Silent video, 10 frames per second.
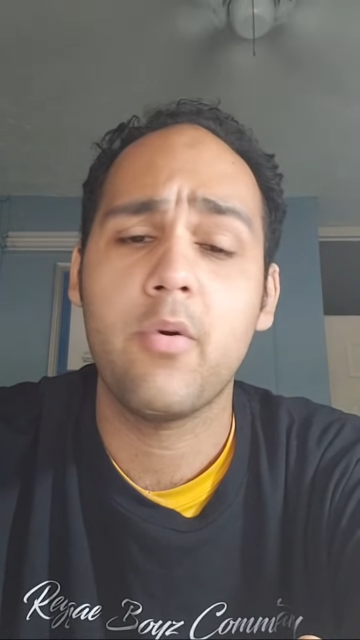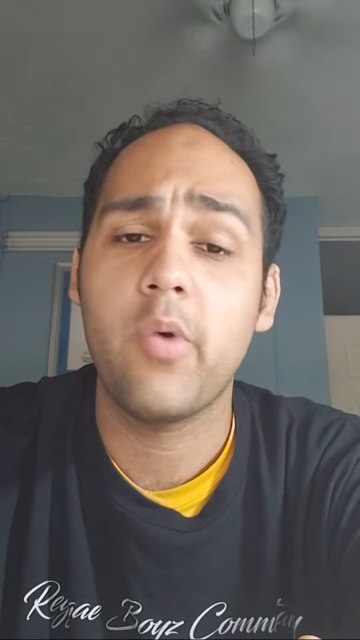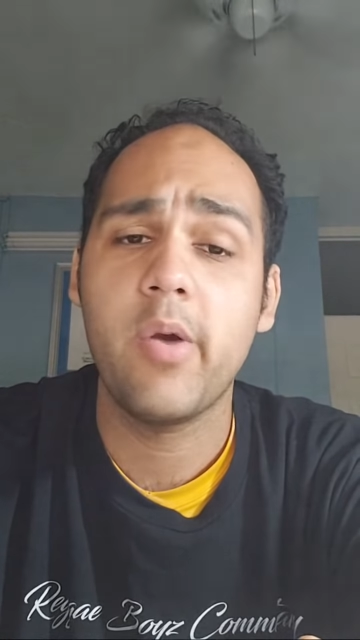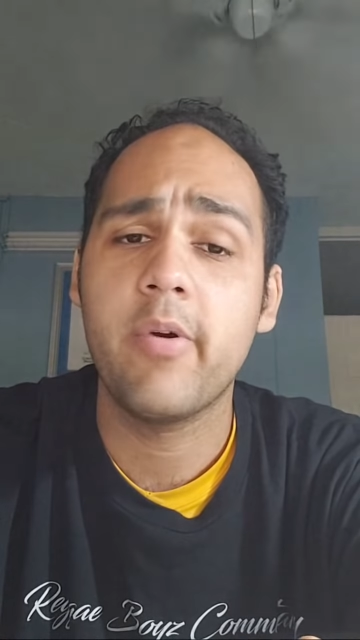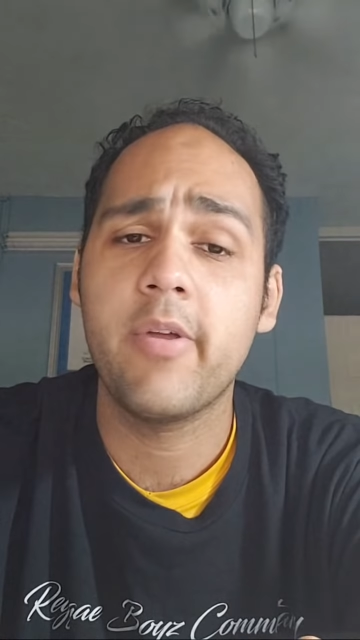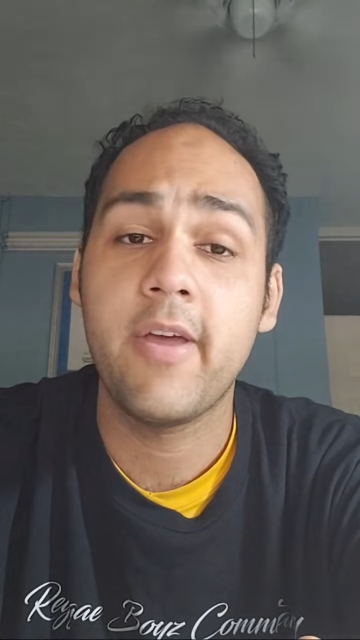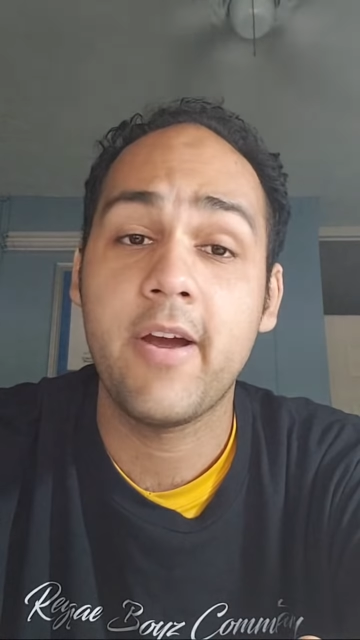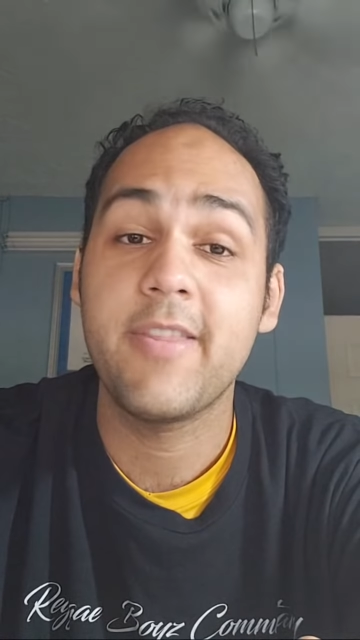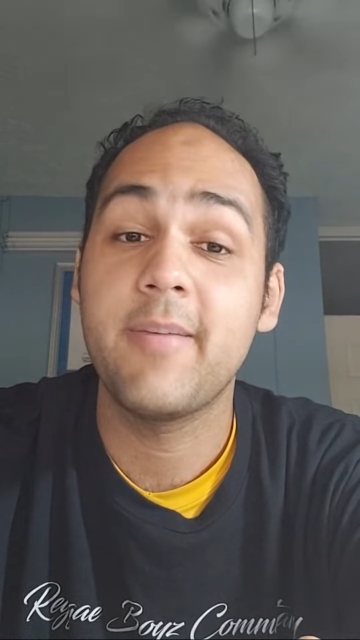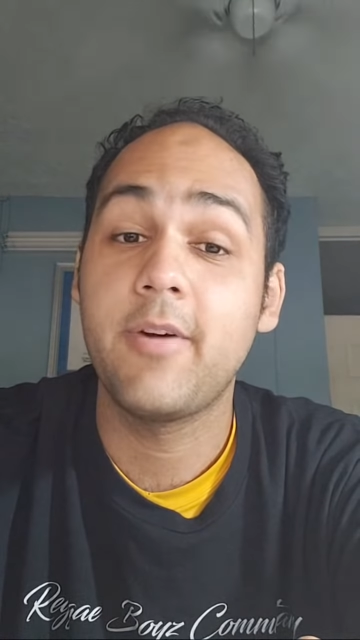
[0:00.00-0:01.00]
we were
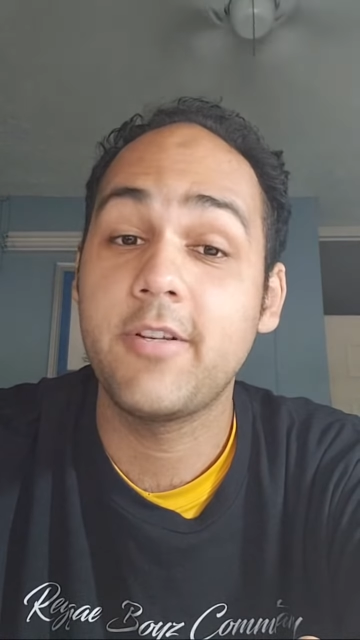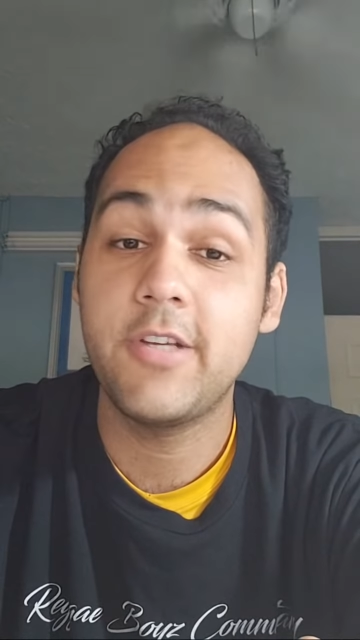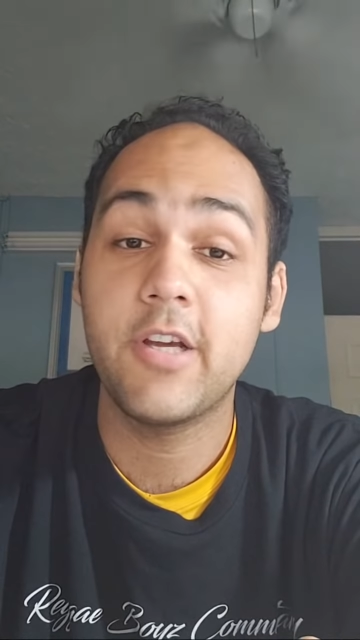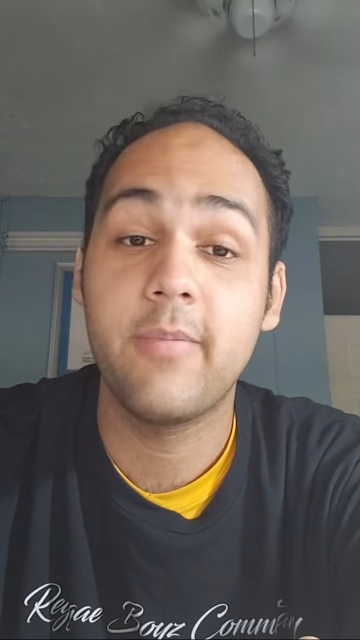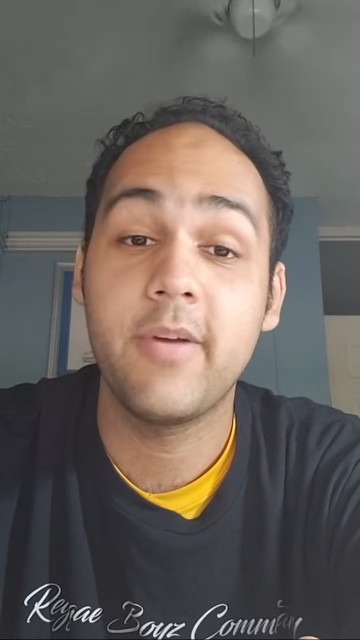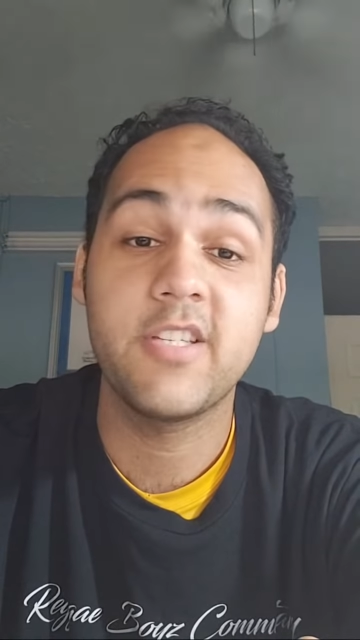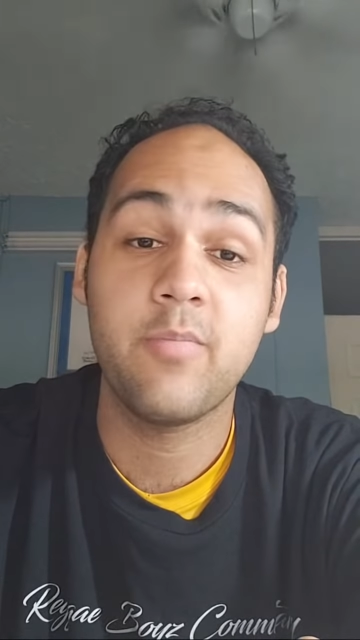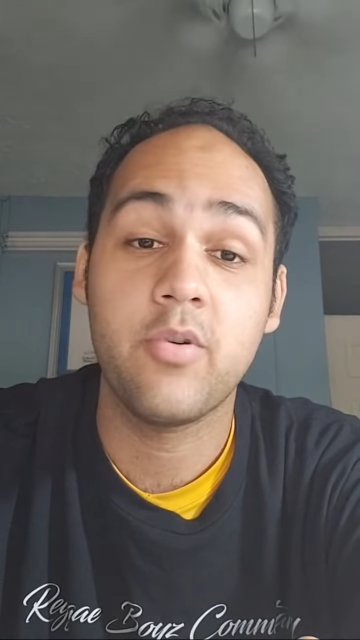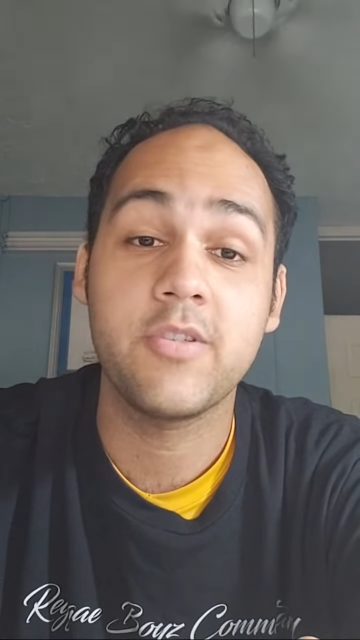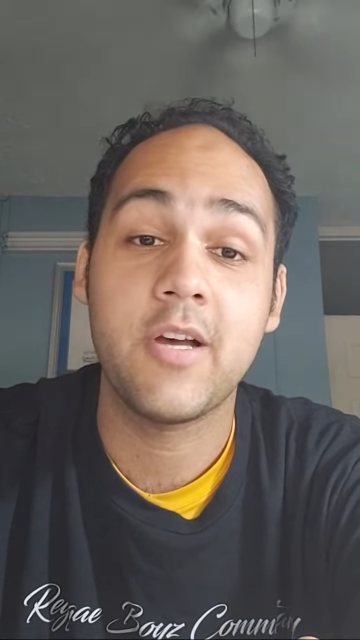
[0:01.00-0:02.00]
there at the Montego Bay
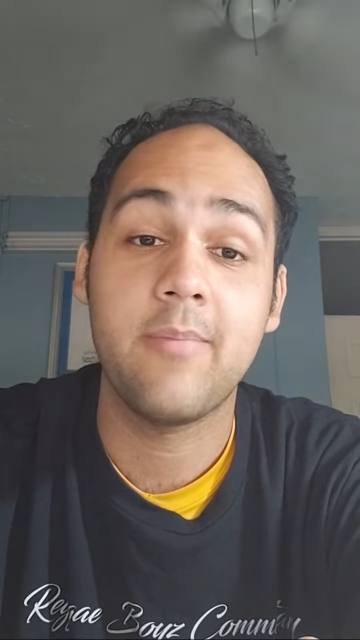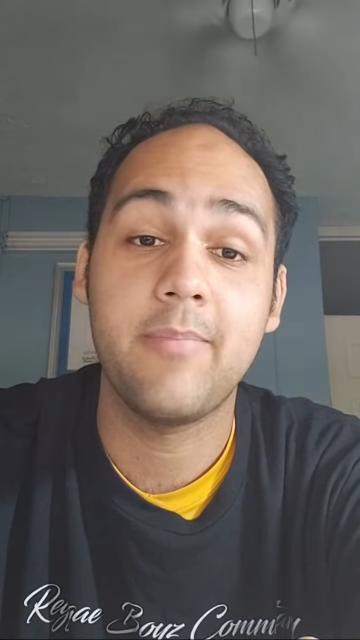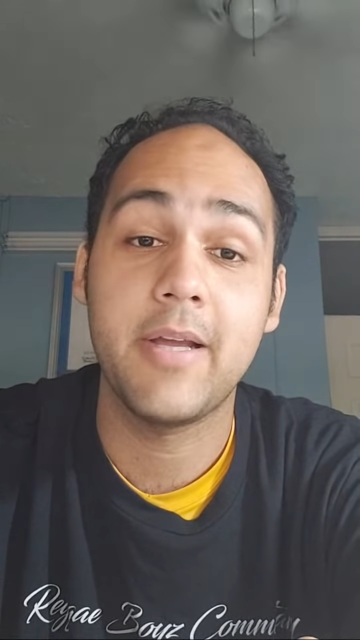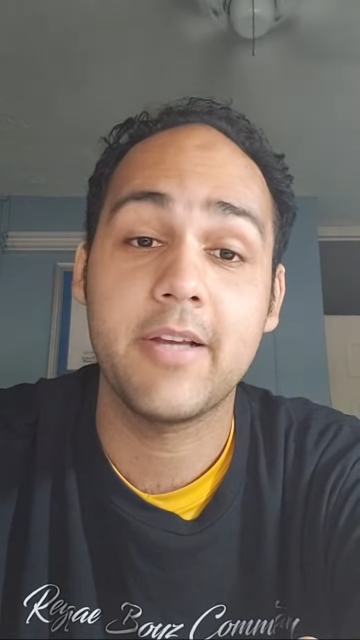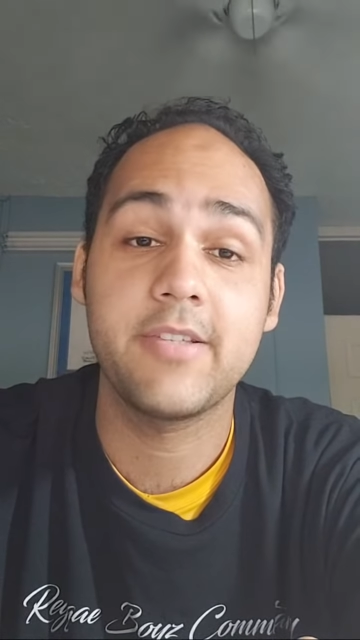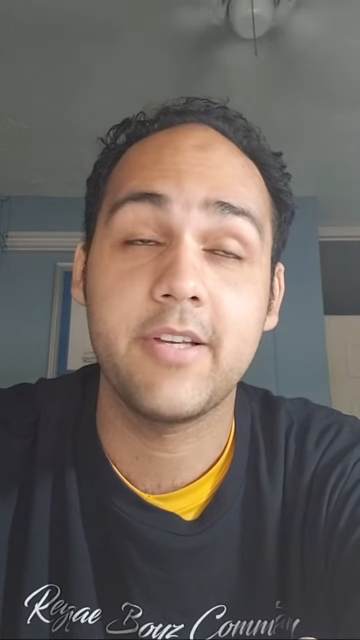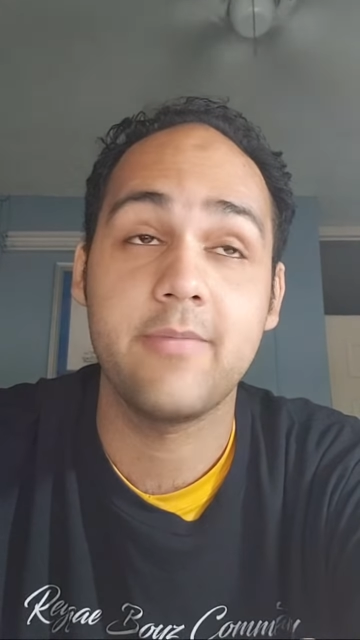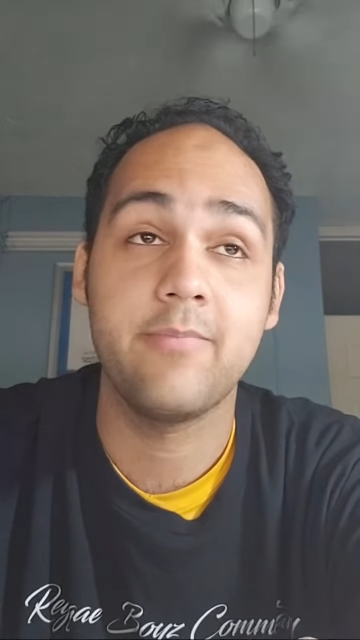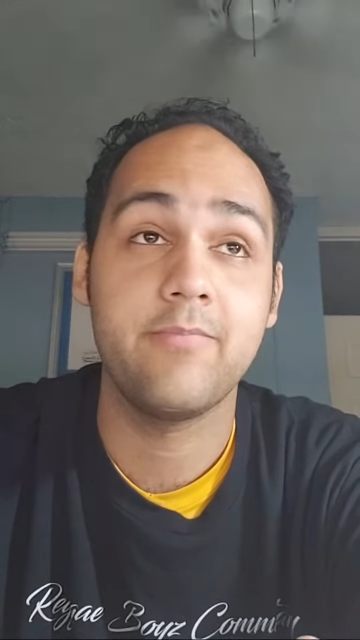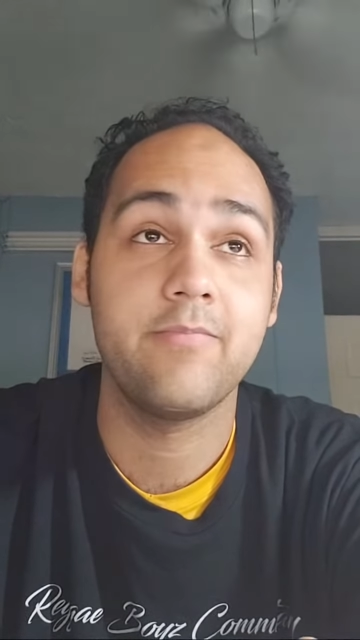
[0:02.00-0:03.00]
Sports Complex
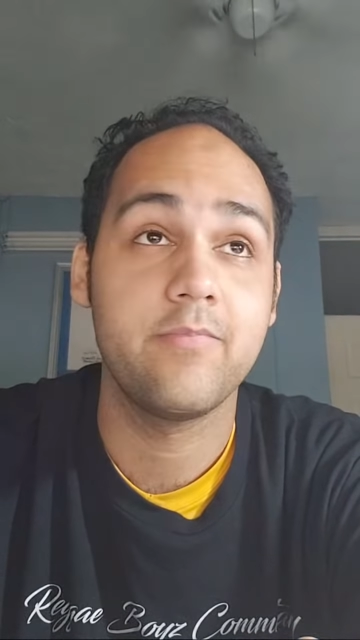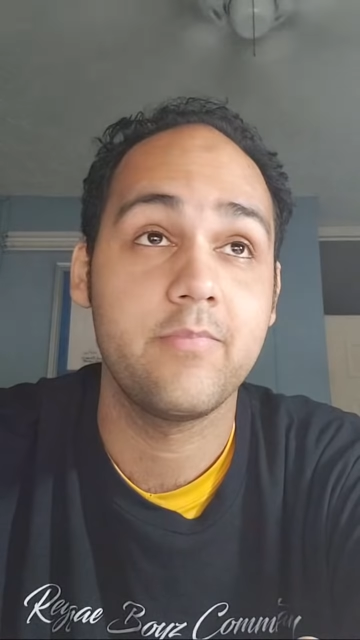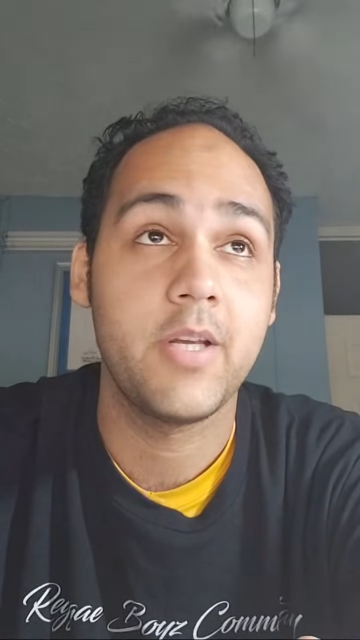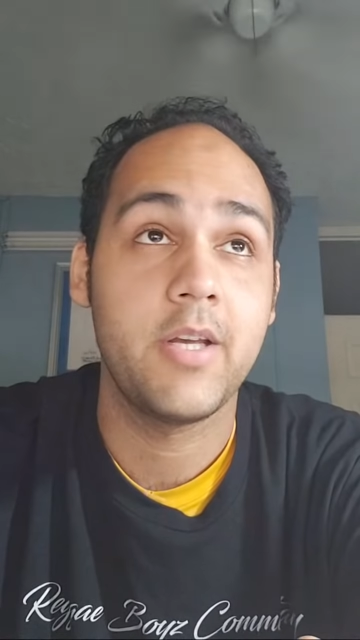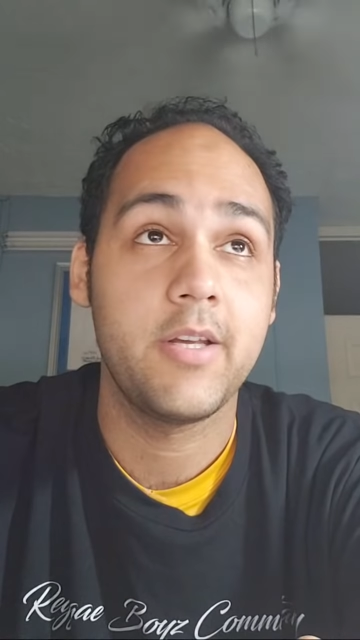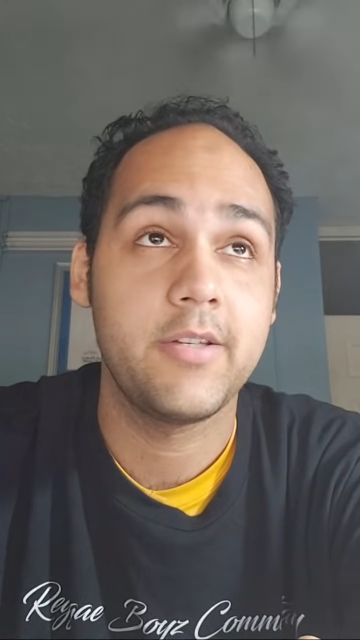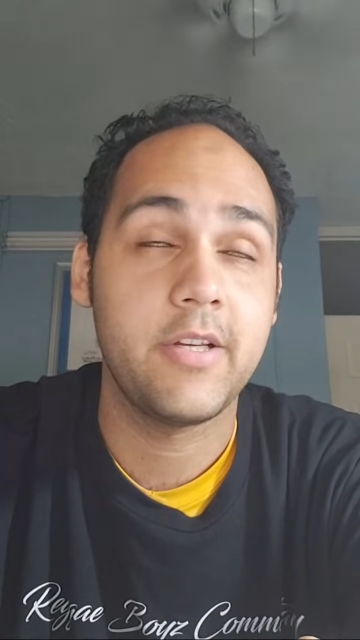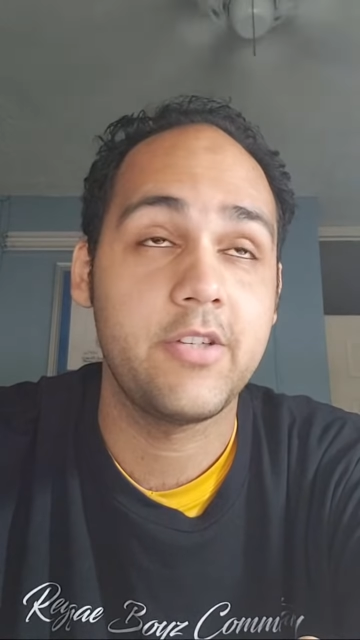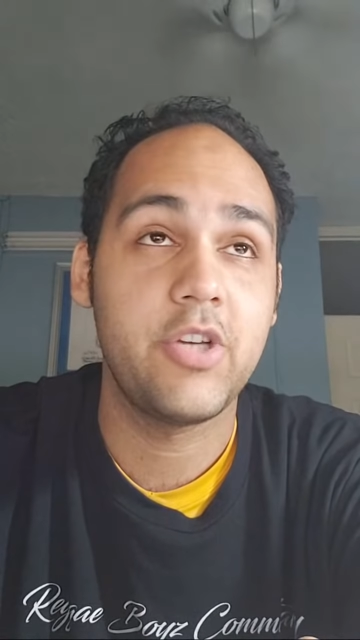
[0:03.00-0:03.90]
in St.